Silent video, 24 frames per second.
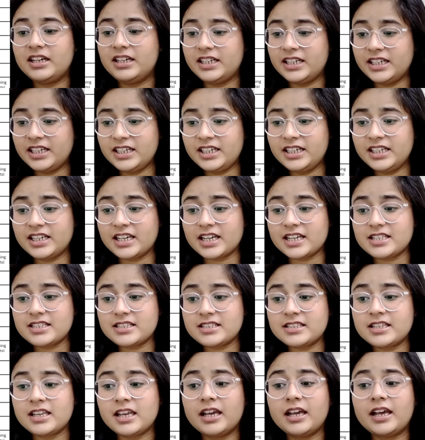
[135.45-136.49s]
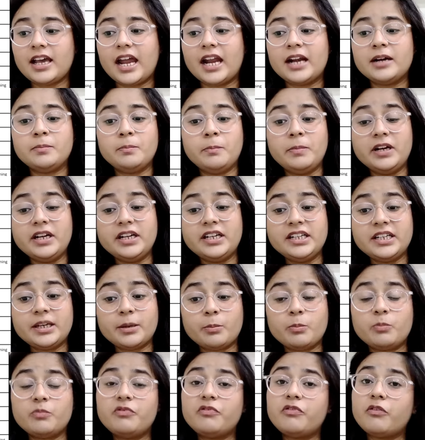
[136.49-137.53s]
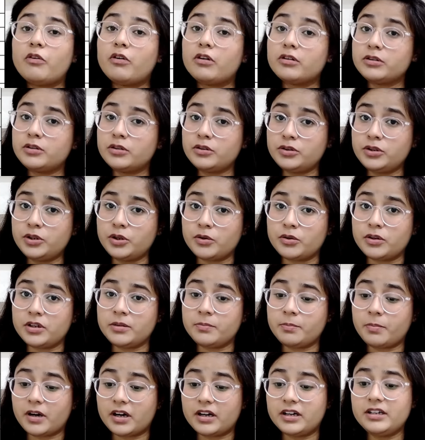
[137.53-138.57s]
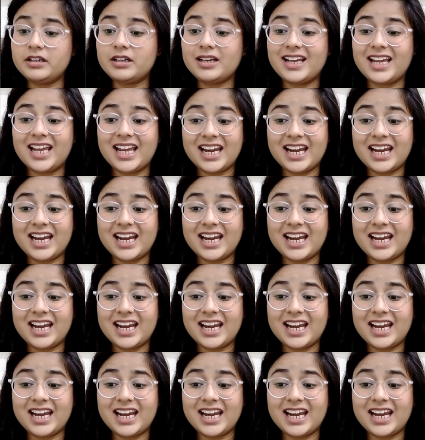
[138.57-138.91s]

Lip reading: TDS and BDM for the theory part